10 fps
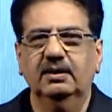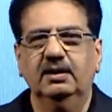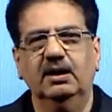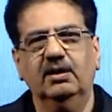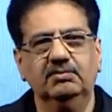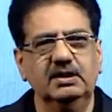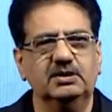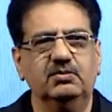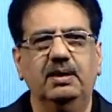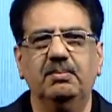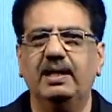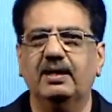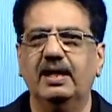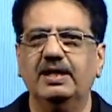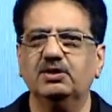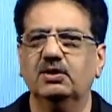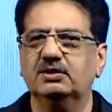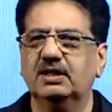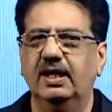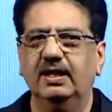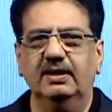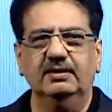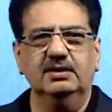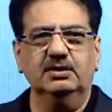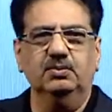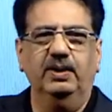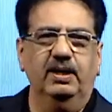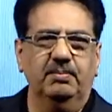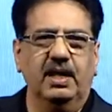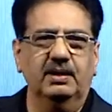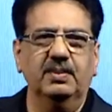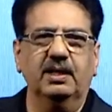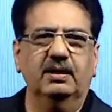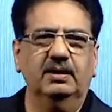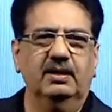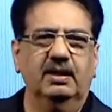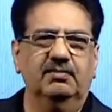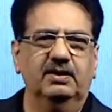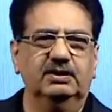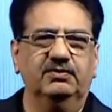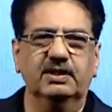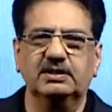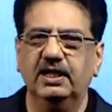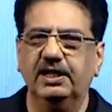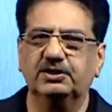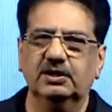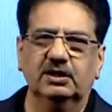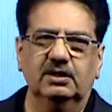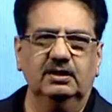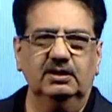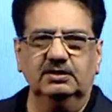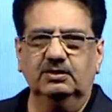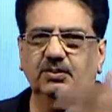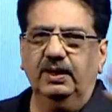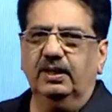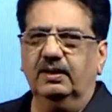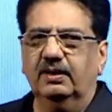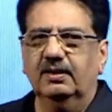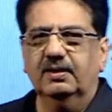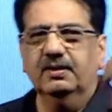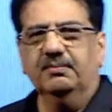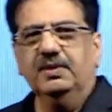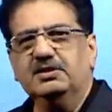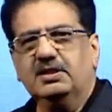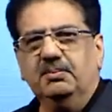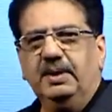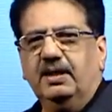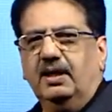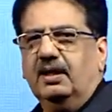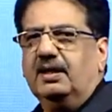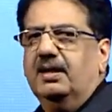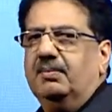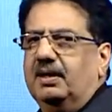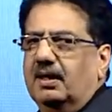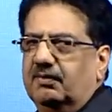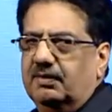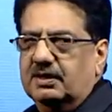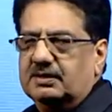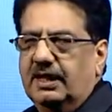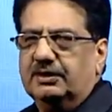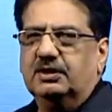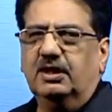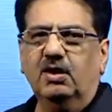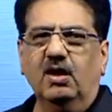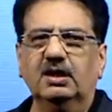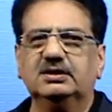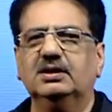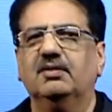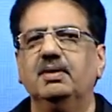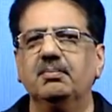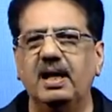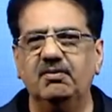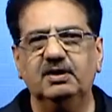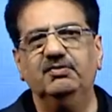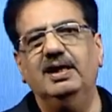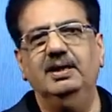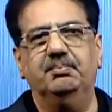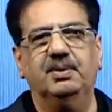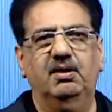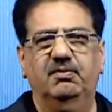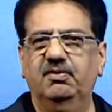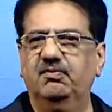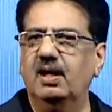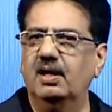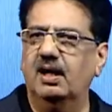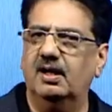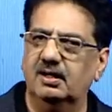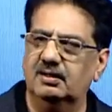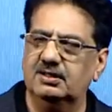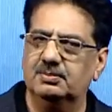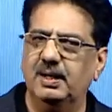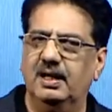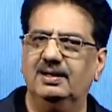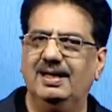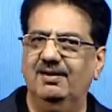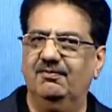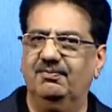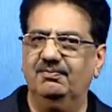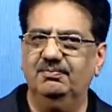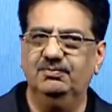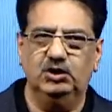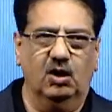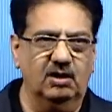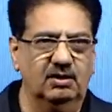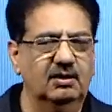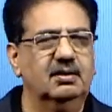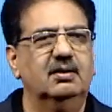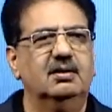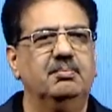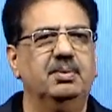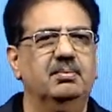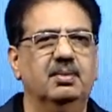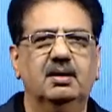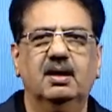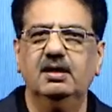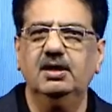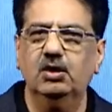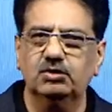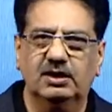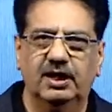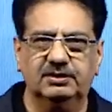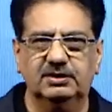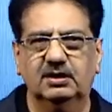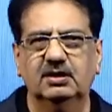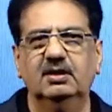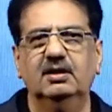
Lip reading: this is where Michelangelo sat, and this is where Mahatma Gandhi delivered his first lecture, and this is where Nelson Mandela came and delivered his lecture, and all that stuff. The man was very proud. For 1 hour, this man gave John, the plumber, a huge lecture.